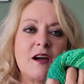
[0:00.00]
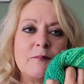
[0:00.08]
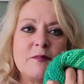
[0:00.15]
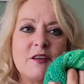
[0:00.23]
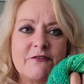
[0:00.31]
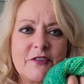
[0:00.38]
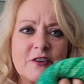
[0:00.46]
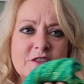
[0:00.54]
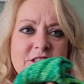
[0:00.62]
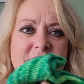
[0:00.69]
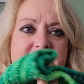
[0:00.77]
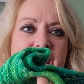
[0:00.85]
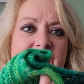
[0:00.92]
up the
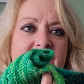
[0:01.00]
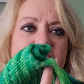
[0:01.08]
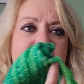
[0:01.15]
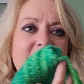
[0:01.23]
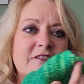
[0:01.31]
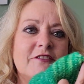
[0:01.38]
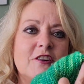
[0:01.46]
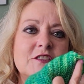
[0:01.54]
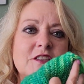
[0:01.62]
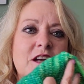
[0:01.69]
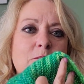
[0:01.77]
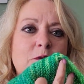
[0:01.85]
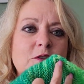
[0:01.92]
first day, the first
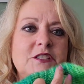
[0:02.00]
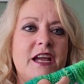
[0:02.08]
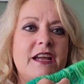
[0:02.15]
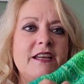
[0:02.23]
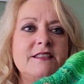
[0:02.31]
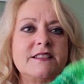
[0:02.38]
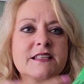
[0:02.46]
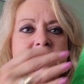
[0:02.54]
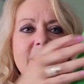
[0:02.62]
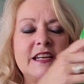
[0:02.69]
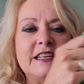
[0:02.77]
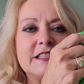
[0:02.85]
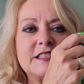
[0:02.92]
couple days,
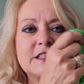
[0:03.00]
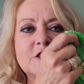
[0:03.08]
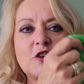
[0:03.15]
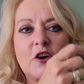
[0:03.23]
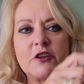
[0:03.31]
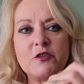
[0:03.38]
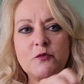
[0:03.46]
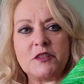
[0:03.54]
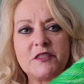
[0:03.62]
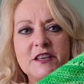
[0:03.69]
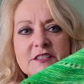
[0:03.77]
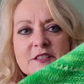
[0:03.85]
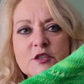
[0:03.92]
it started with
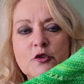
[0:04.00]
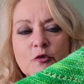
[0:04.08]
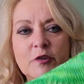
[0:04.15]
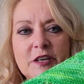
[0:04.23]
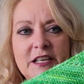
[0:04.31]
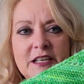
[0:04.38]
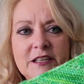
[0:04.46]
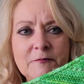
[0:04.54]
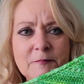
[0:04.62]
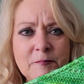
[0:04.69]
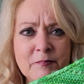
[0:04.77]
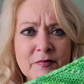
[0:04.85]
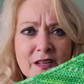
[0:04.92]
this green,
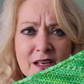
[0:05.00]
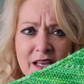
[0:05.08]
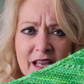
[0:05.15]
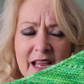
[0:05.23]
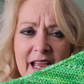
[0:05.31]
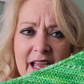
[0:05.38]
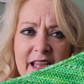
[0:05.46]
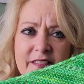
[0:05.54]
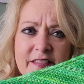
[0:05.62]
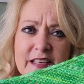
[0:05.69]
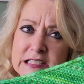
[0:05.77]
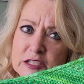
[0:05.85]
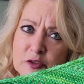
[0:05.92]
and
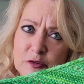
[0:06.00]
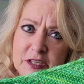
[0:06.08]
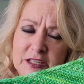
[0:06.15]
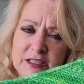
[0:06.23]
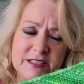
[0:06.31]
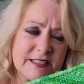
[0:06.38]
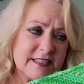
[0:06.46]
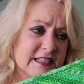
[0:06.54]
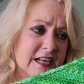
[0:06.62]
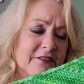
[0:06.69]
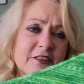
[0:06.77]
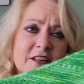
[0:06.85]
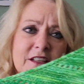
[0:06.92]
this green is
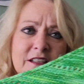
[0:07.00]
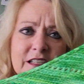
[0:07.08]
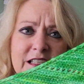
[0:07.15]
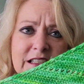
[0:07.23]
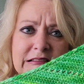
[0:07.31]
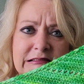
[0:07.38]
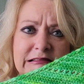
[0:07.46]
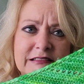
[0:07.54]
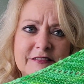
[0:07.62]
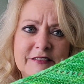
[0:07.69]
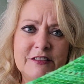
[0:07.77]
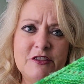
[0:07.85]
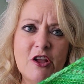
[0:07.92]
definitely
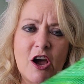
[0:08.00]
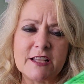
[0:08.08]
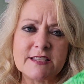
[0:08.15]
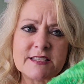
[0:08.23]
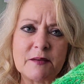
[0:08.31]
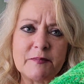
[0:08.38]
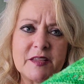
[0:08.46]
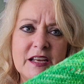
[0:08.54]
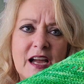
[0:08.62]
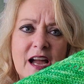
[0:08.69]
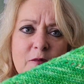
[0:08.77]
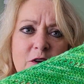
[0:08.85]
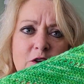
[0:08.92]
not something
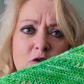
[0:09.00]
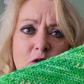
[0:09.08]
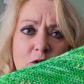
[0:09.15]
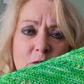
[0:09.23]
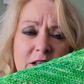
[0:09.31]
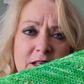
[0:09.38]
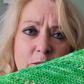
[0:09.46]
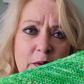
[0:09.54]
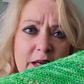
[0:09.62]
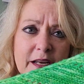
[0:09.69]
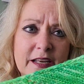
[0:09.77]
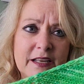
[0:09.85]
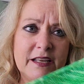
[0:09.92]
I would normally
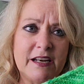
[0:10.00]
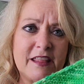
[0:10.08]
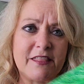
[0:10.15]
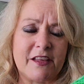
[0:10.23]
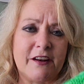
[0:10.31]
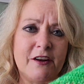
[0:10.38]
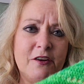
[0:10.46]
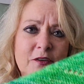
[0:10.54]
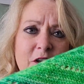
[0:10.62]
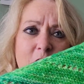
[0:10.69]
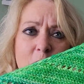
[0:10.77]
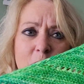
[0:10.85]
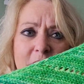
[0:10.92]
pick, and I thought, oh
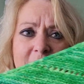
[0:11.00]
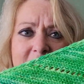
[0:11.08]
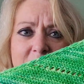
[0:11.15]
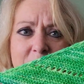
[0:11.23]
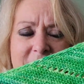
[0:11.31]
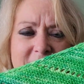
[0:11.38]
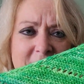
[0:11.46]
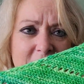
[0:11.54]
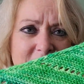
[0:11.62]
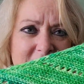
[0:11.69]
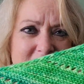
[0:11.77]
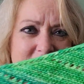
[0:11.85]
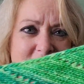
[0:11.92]
no, what I get myself
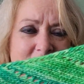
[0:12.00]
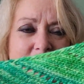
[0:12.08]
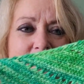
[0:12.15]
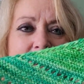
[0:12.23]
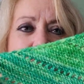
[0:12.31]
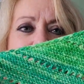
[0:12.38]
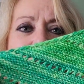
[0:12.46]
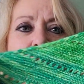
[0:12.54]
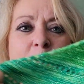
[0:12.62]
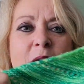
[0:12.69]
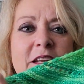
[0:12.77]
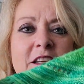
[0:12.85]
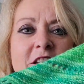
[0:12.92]
into.
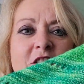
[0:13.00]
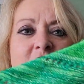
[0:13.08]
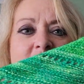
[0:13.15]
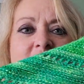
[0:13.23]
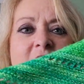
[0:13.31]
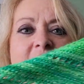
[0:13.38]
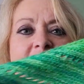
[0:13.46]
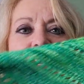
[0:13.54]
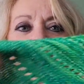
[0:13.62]
But each day